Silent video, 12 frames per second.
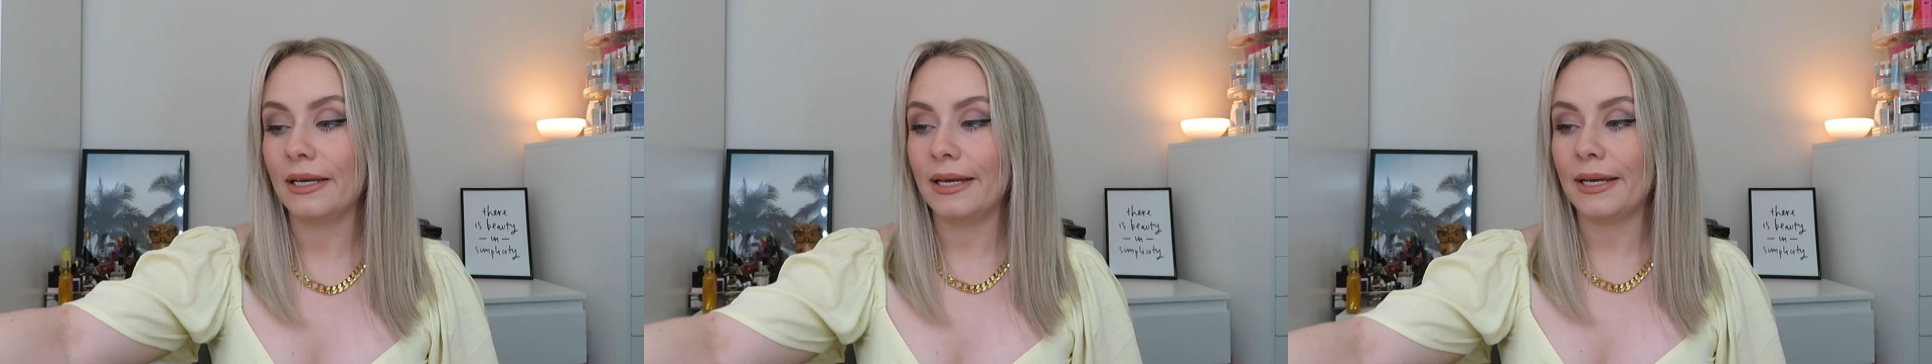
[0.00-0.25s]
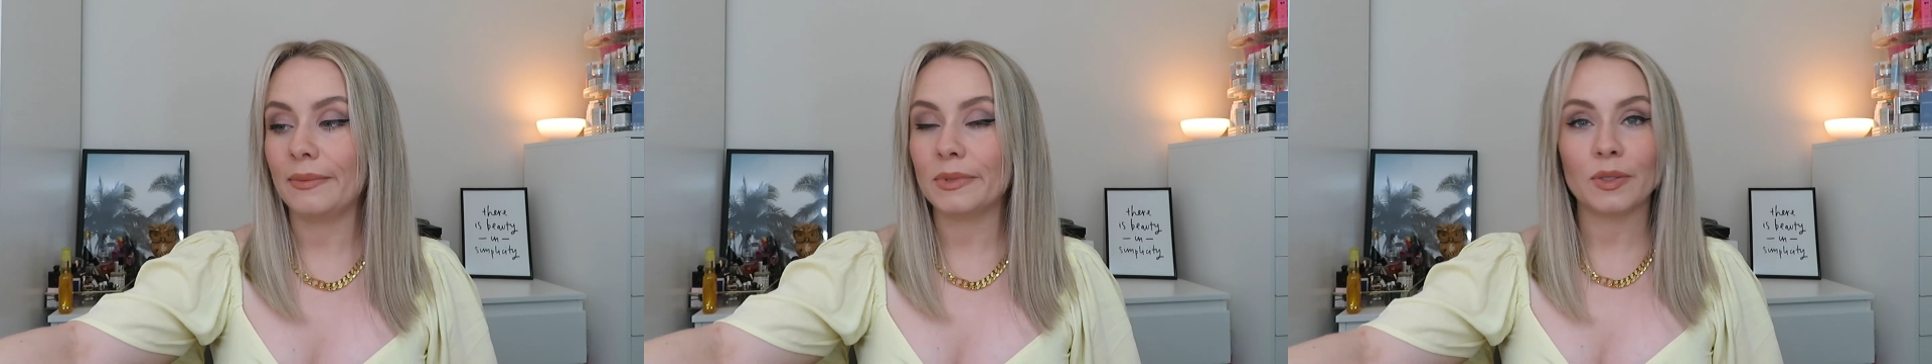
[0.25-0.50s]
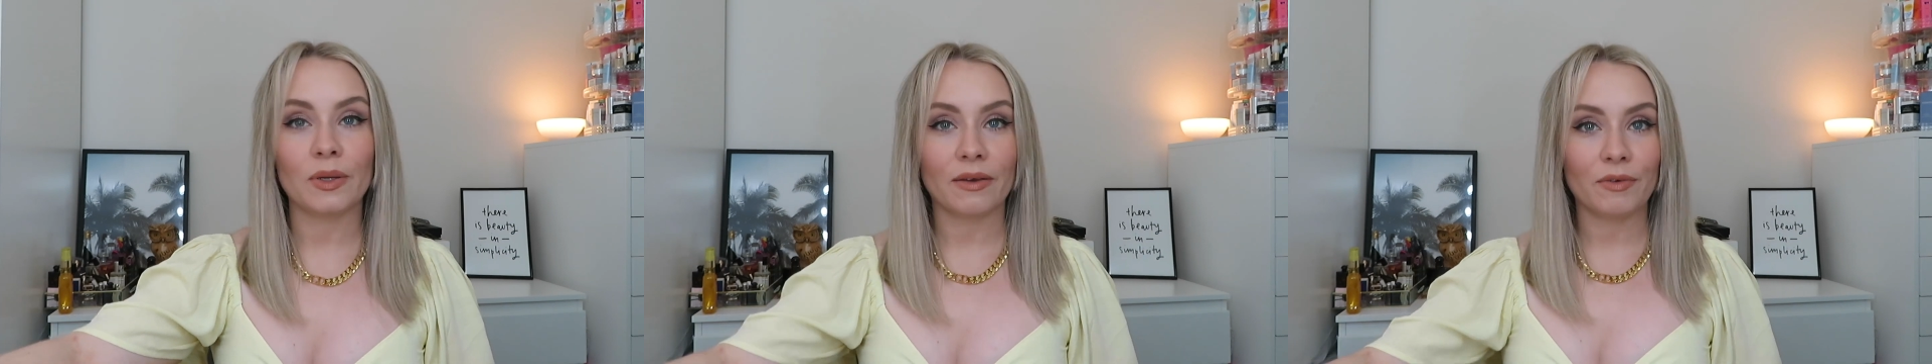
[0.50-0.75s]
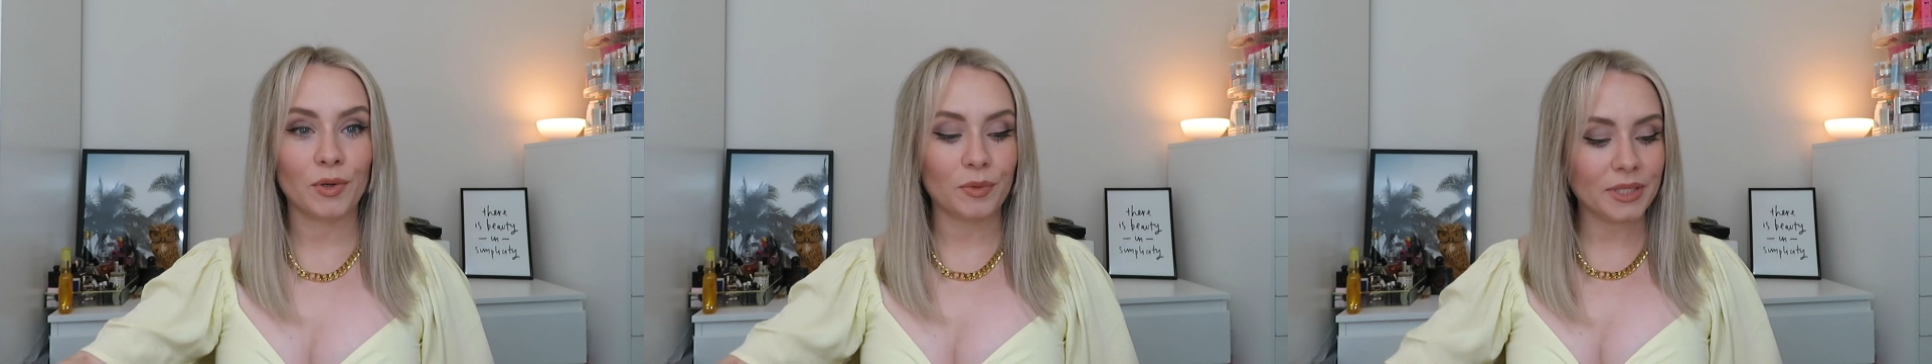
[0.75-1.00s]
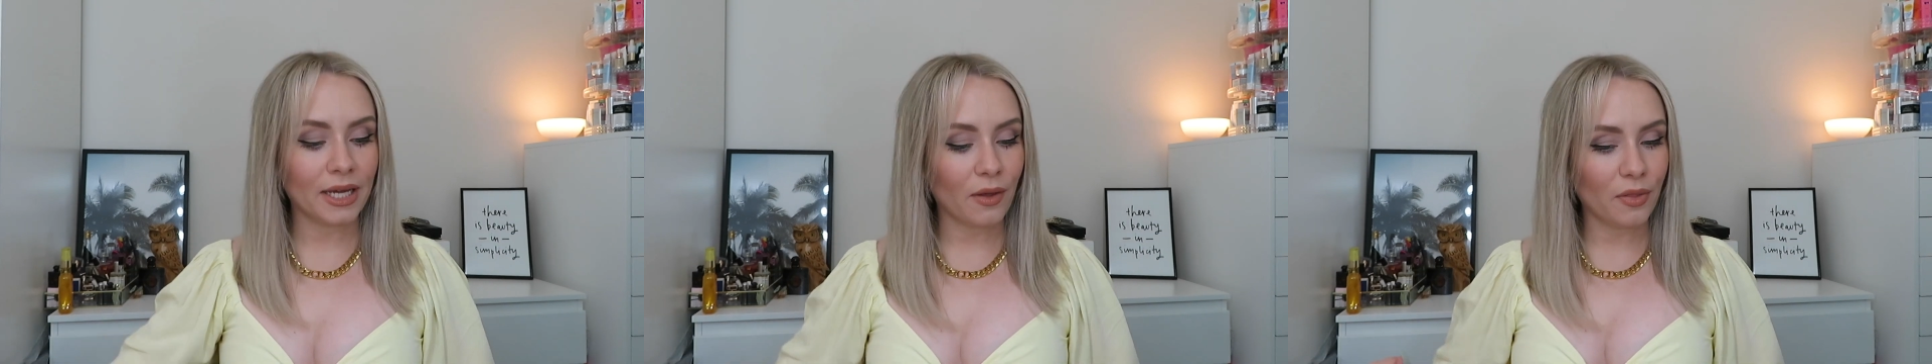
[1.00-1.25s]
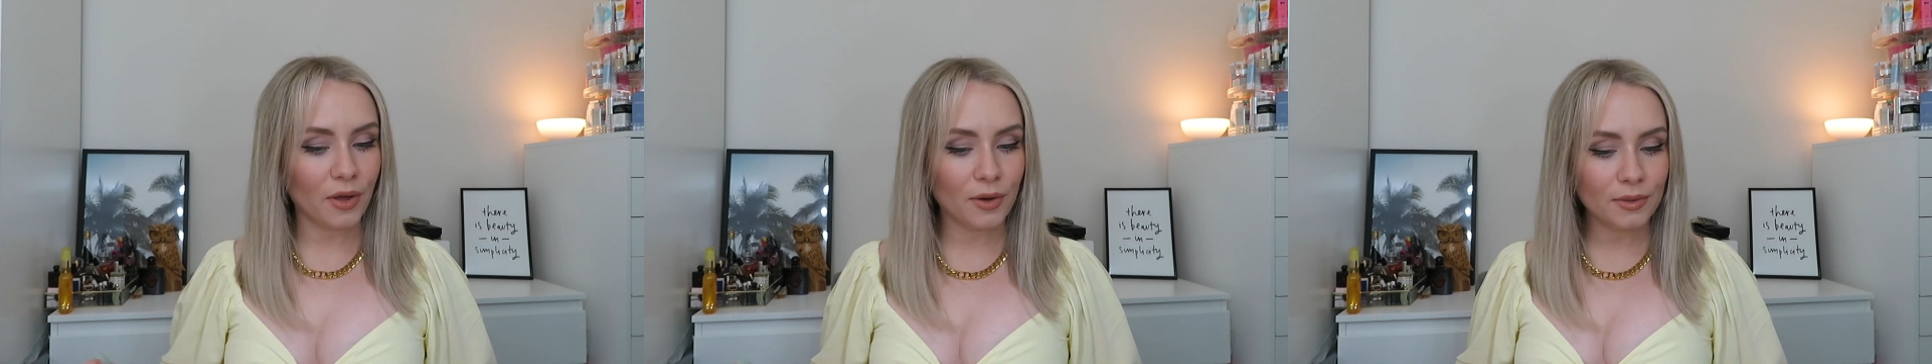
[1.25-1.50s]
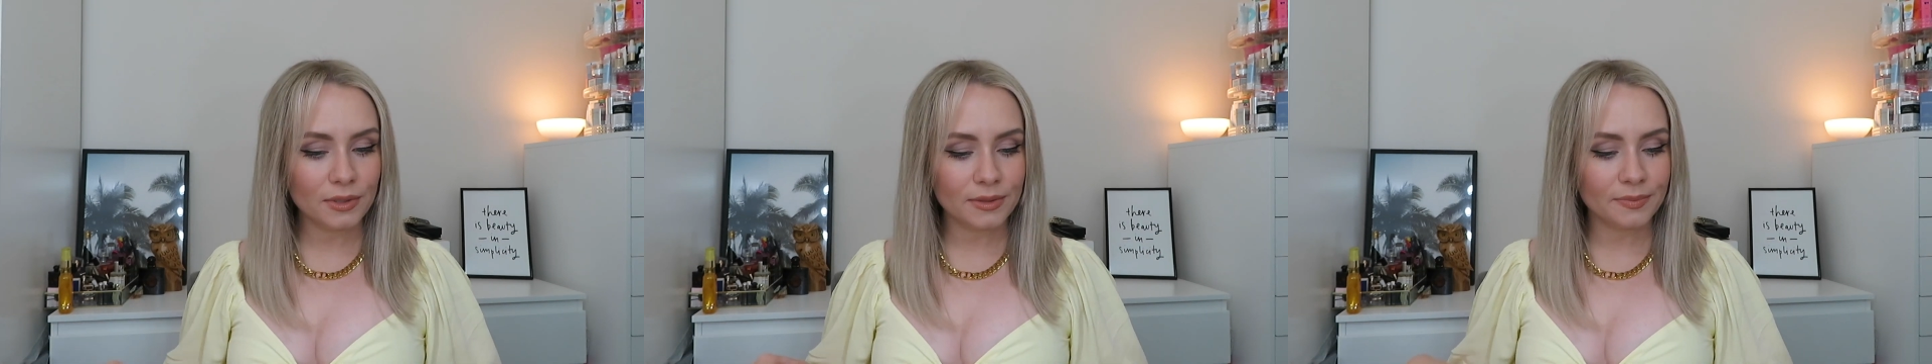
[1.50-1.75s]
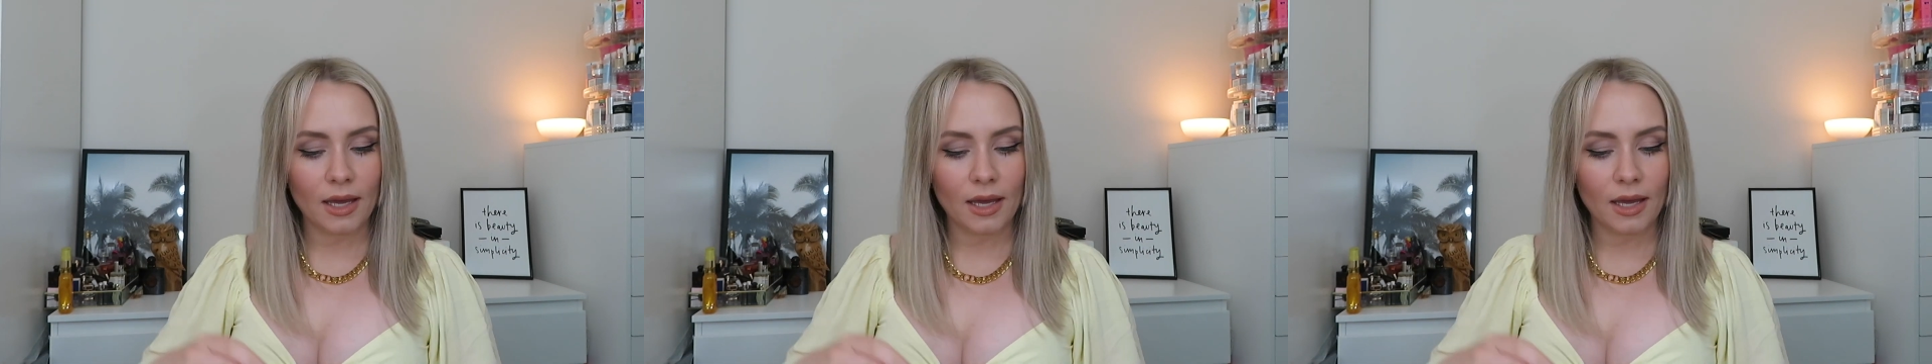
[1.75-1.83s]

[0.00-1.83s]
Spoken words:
So I'll give you an update on those.